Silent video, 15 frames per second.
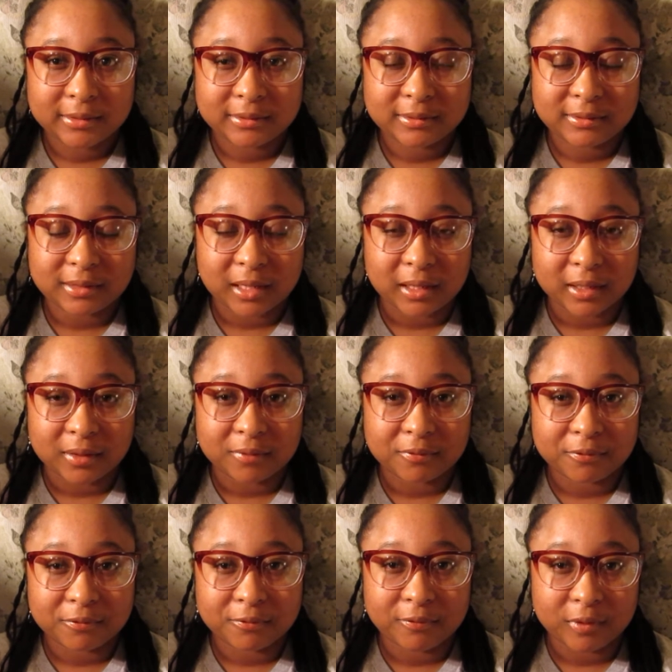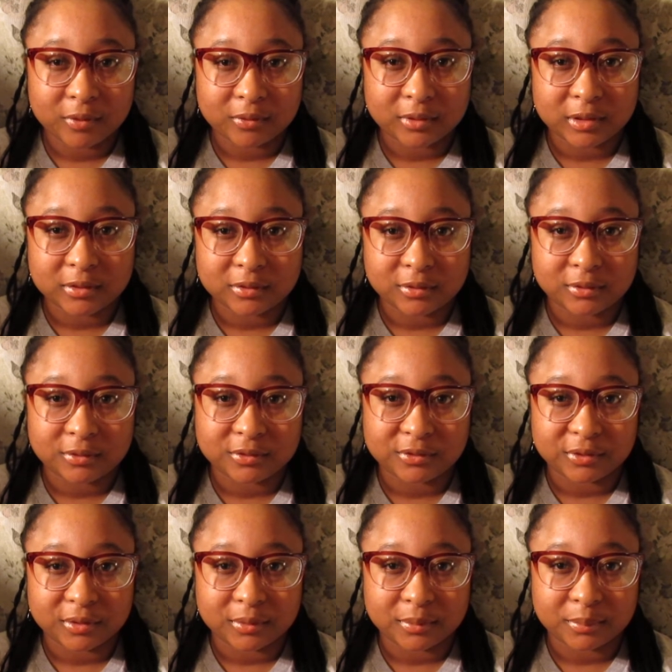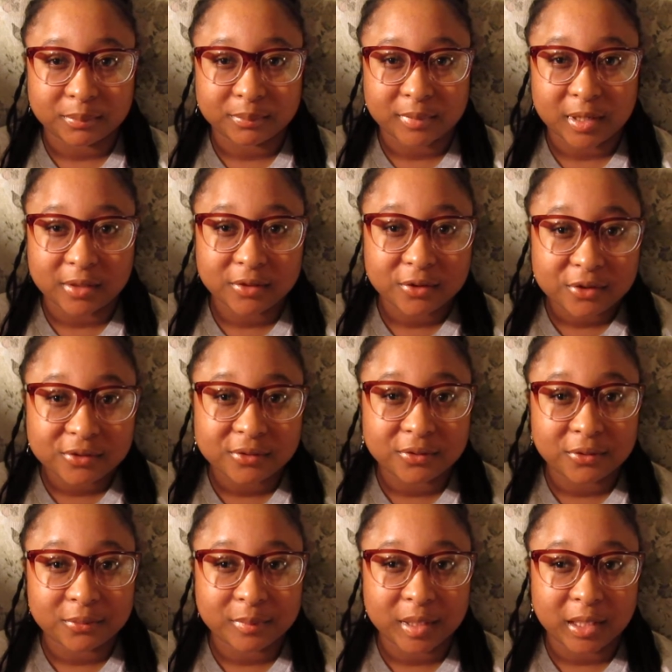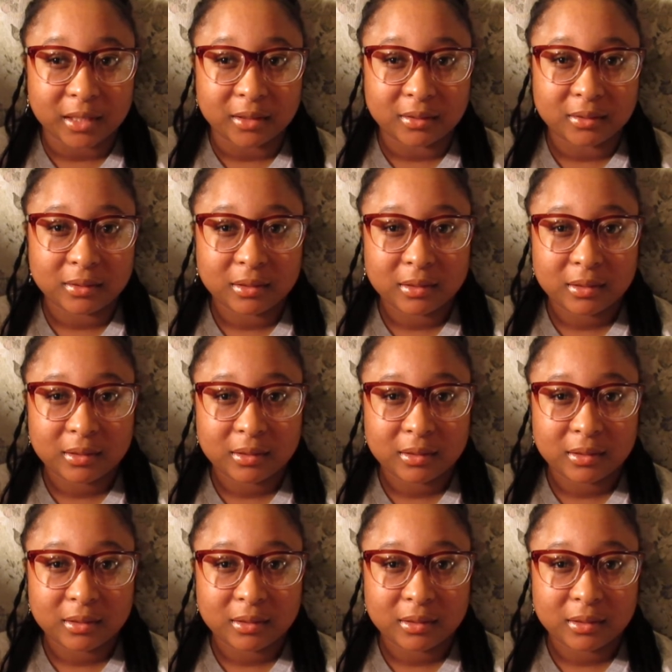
second field internship at the nursing home again.